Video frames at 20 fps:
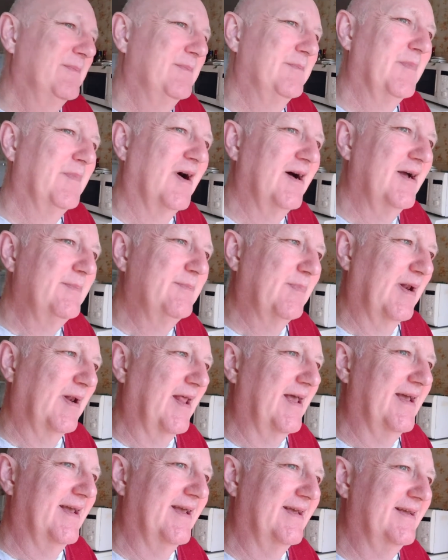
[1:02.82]
my
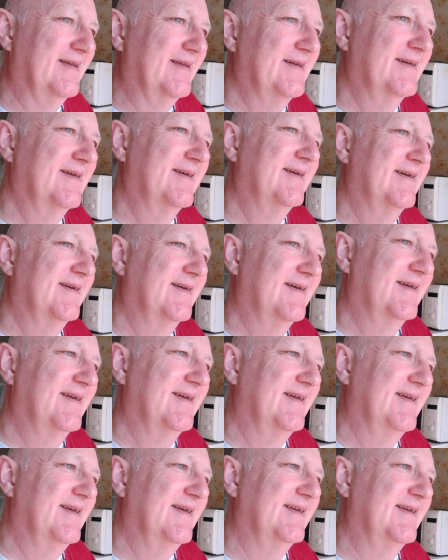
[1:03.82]
play
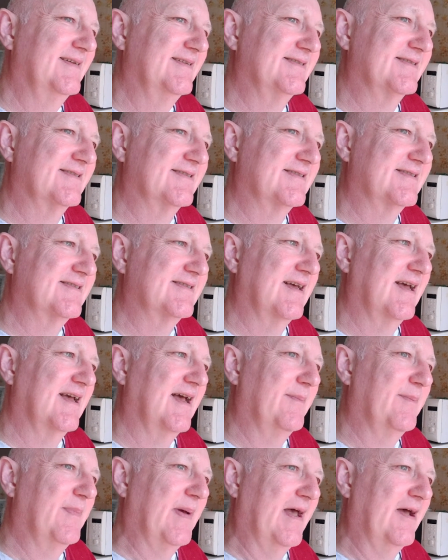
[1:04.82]
is
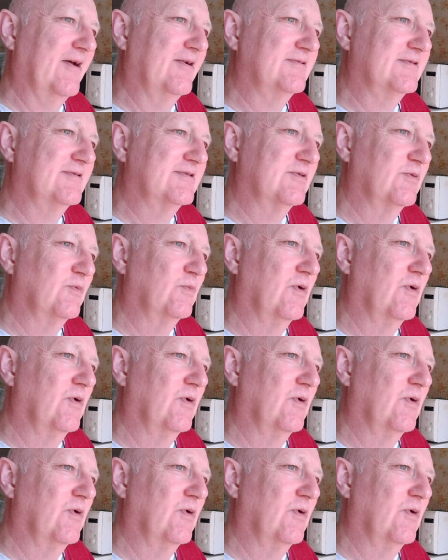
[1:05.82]
about